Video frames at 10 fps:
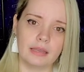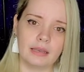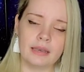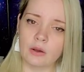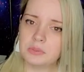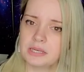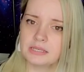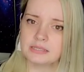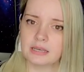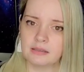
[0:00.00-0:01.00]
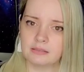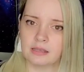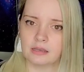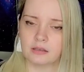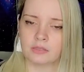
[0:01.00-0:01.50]
Nowadays, I
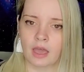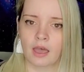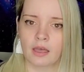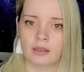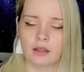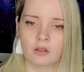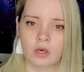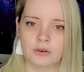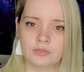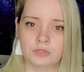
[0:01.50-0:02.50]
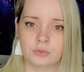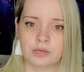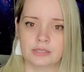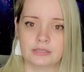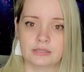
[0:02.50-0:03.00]
think that a lot of
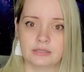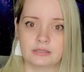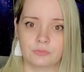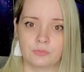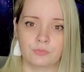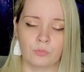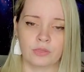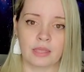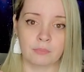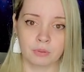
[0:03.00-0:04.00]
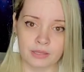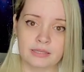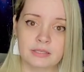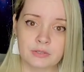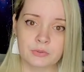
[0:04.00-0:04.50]
stories, when they
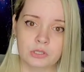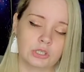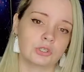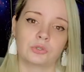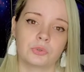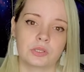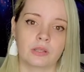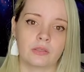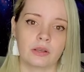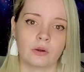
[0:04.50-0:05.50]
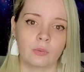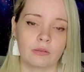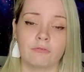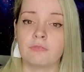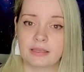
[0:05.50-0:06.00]
place those issues in there, we
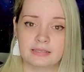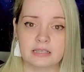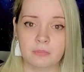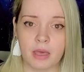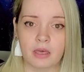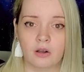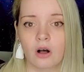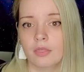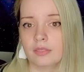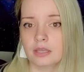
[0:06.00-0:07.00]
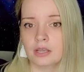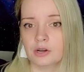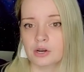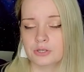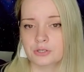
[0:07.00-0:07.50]
face them head on. The
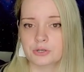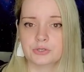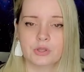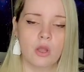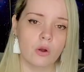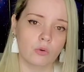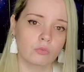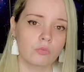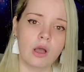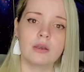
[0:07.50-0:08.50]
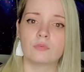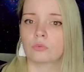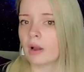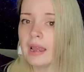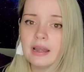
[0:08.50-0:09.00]
characters run
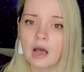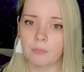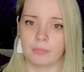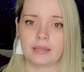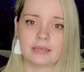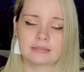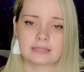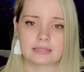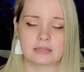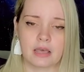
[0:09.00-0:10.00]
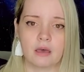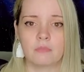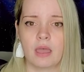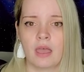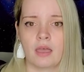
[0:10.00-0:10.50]
right up against them
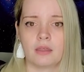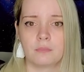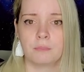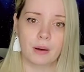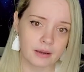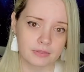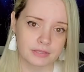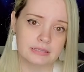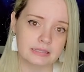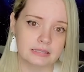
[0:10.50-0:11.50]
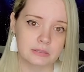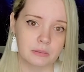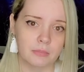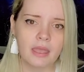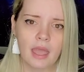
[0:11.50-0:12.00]
and buck the system
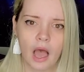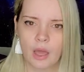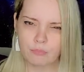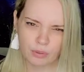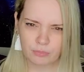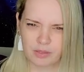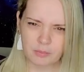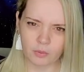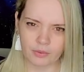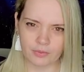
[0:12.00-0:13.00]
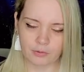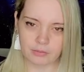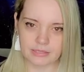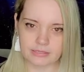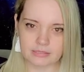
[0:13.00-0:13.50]
and put people in their
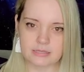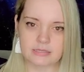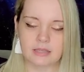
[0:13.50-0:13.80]
places.